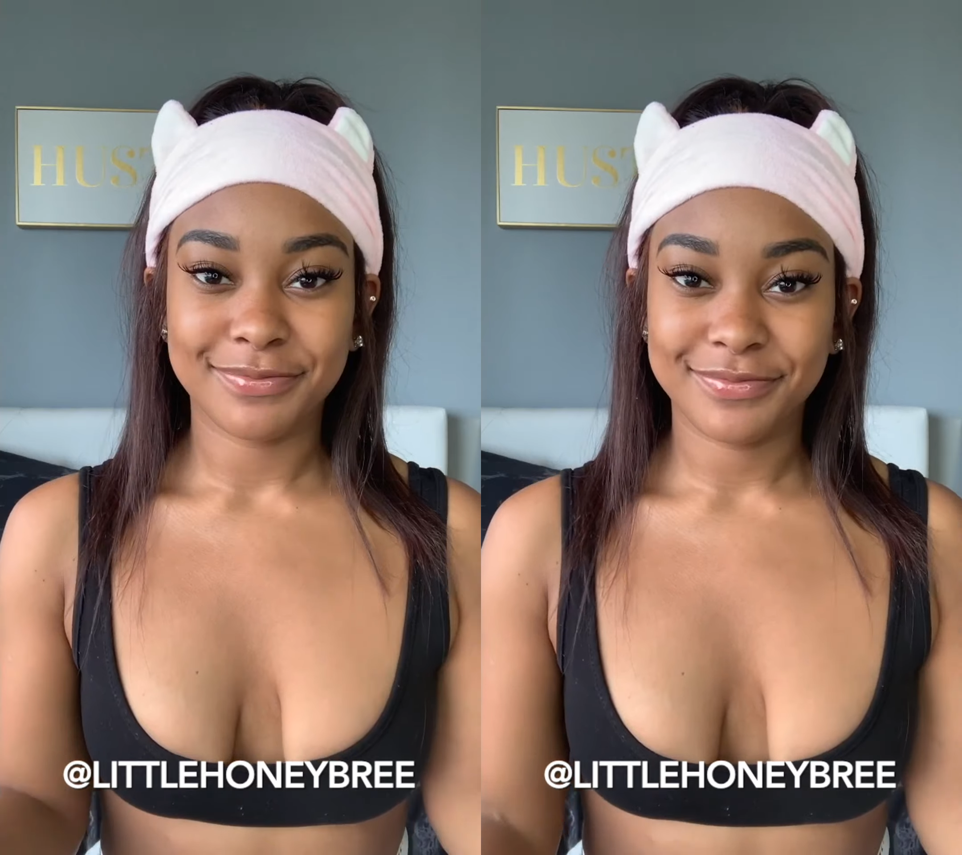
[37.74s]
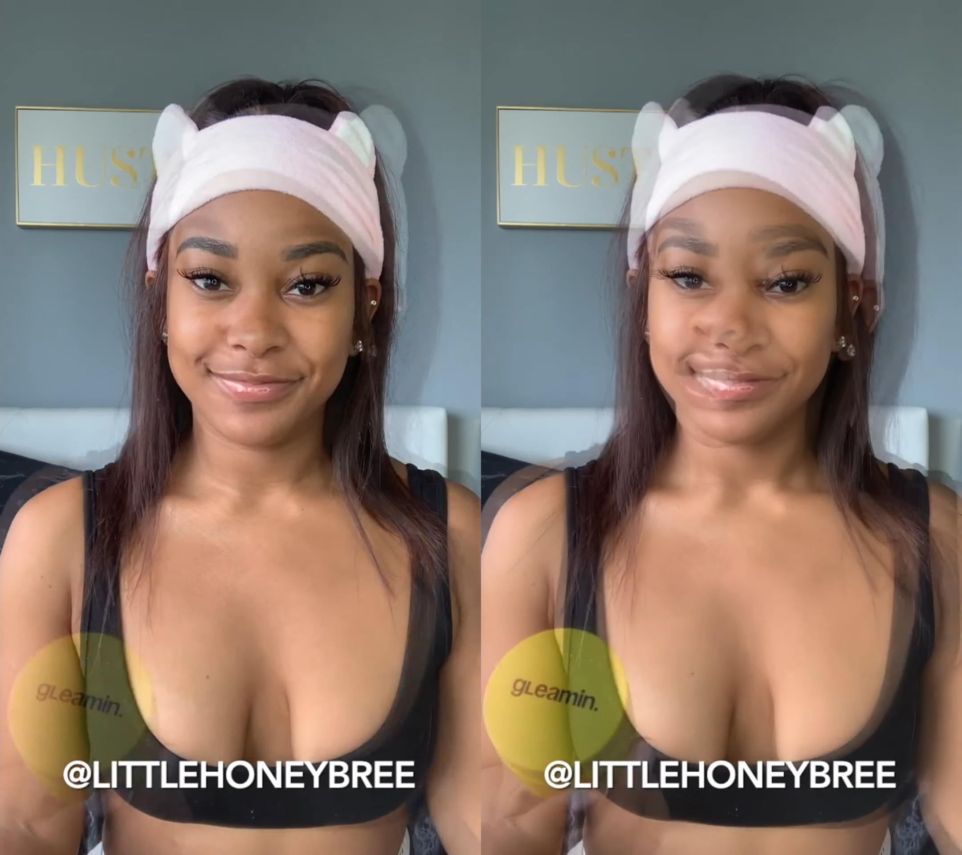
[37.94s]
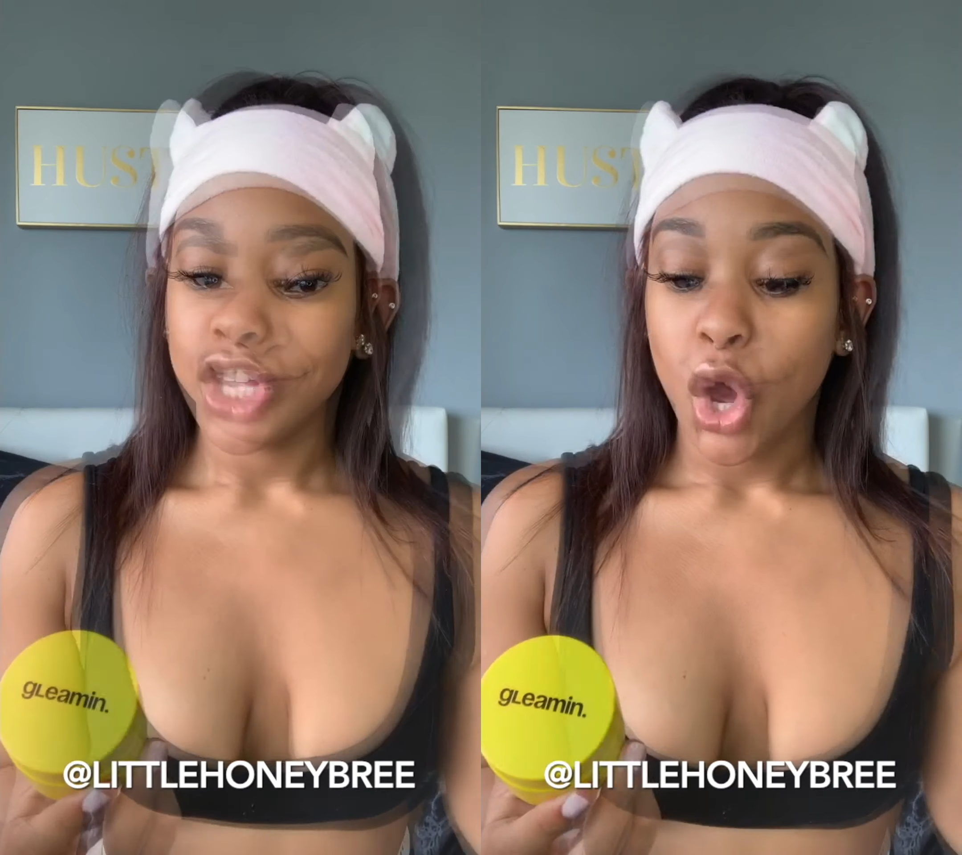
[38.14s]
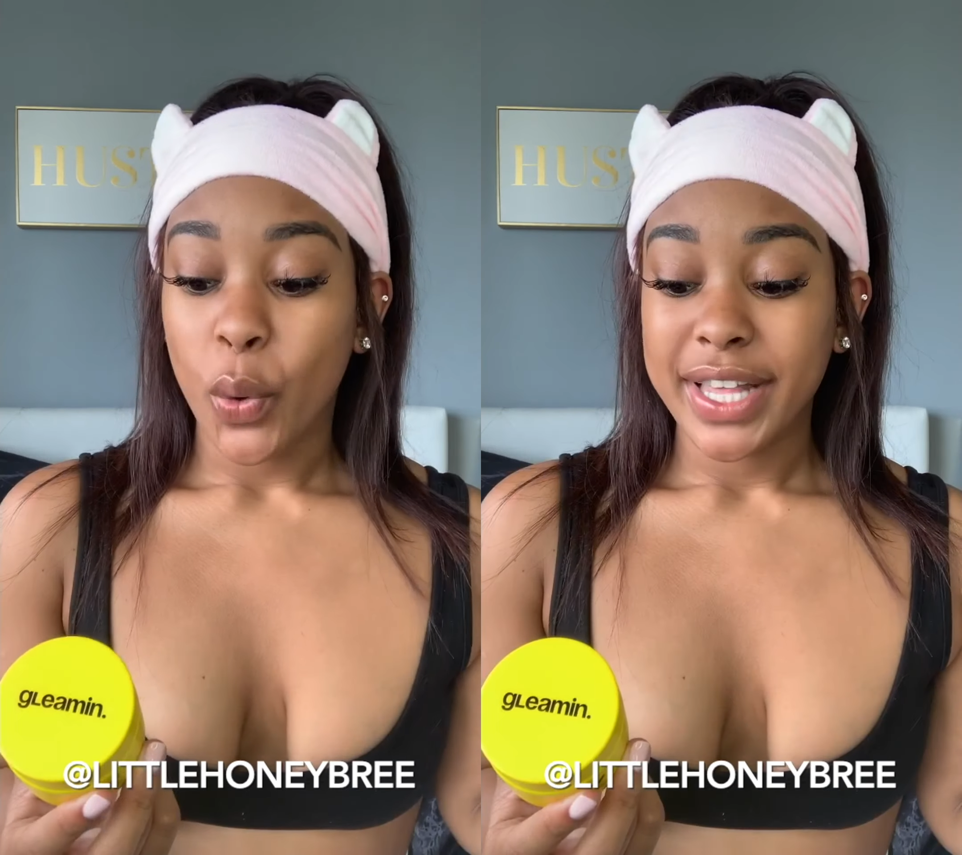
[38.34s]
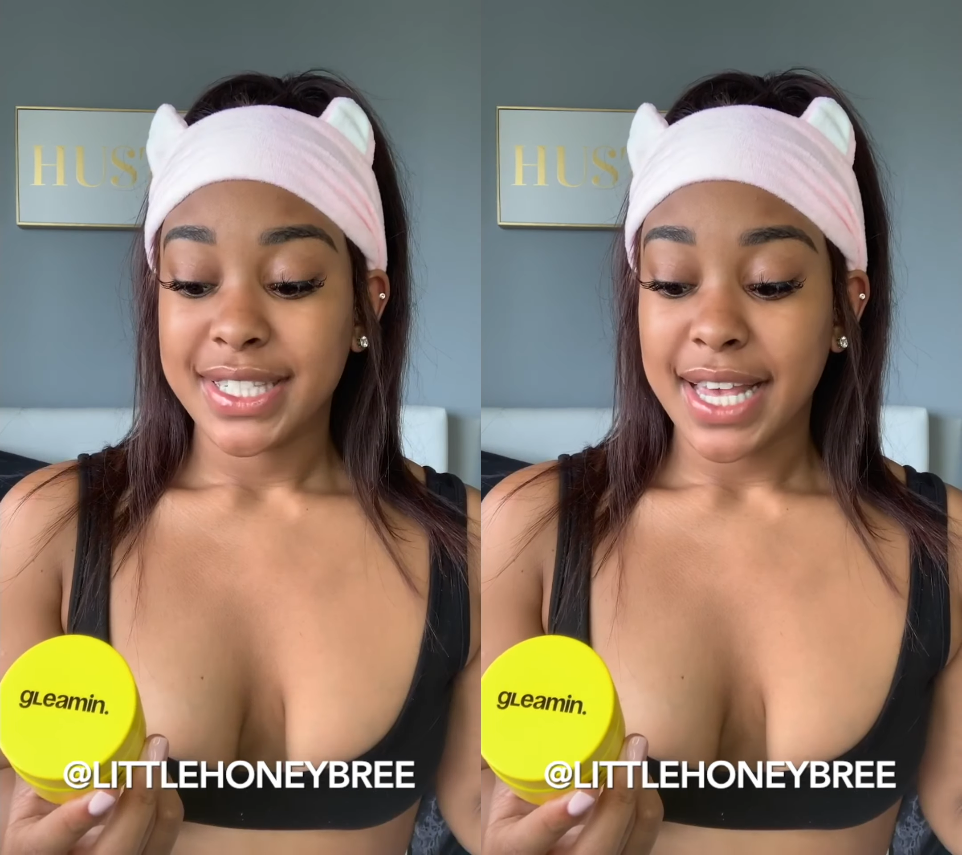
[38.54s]
So
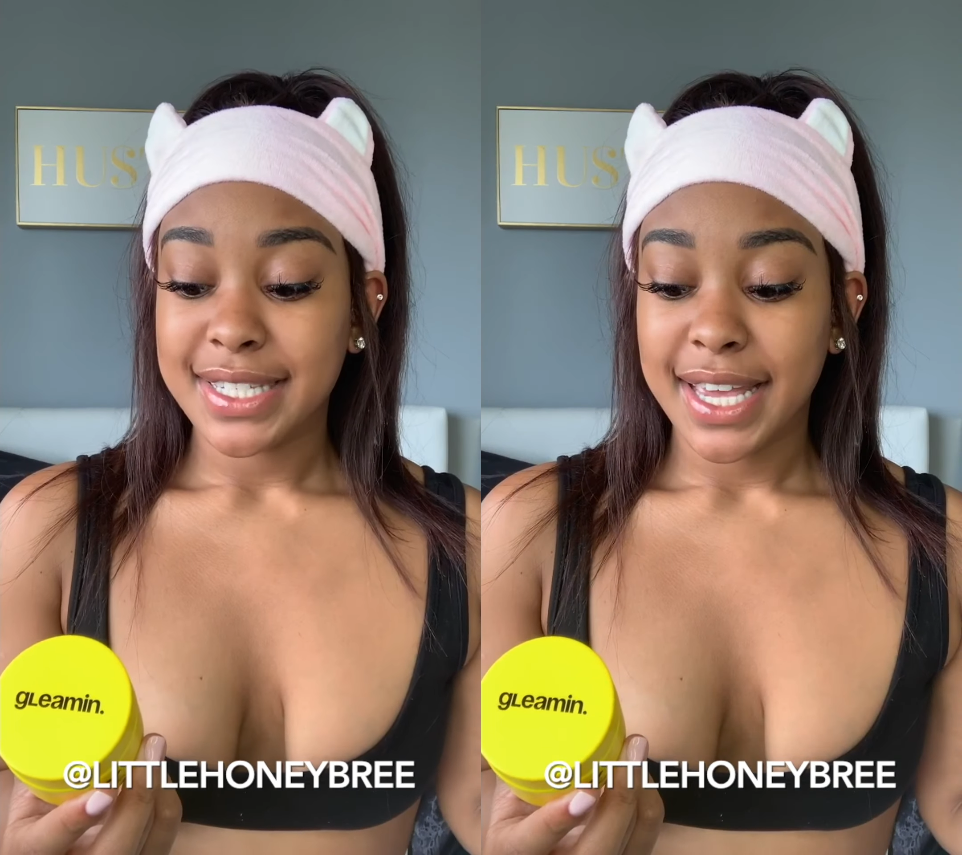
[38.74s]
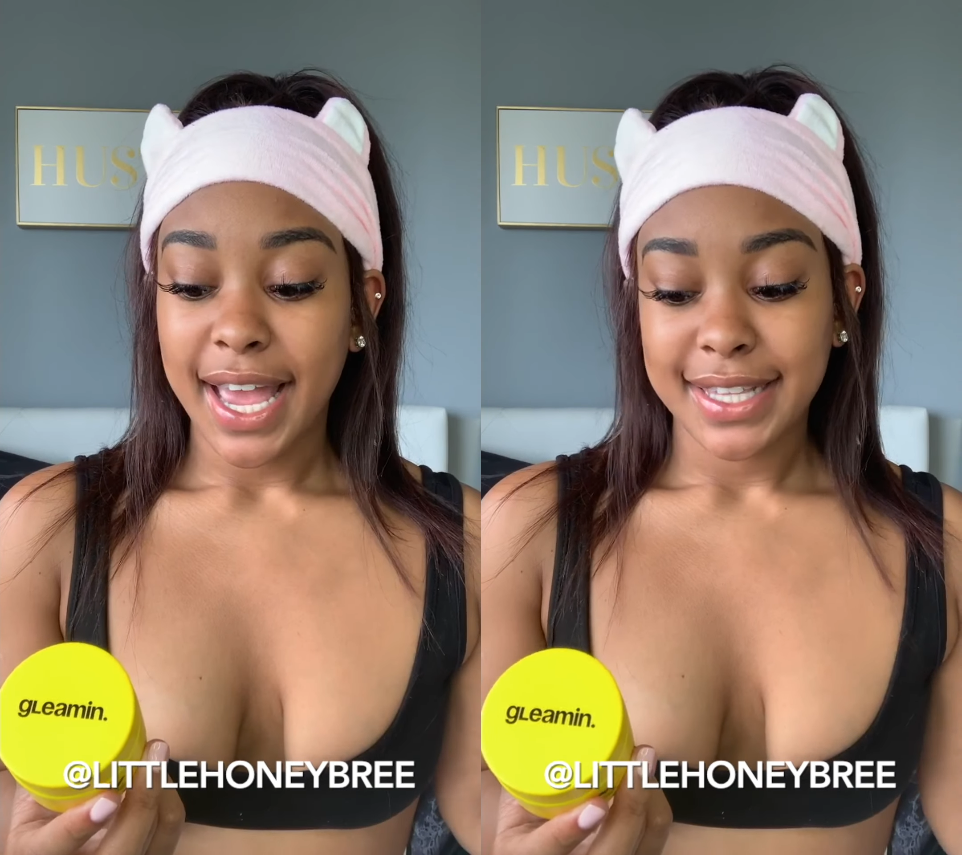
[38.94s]
it says it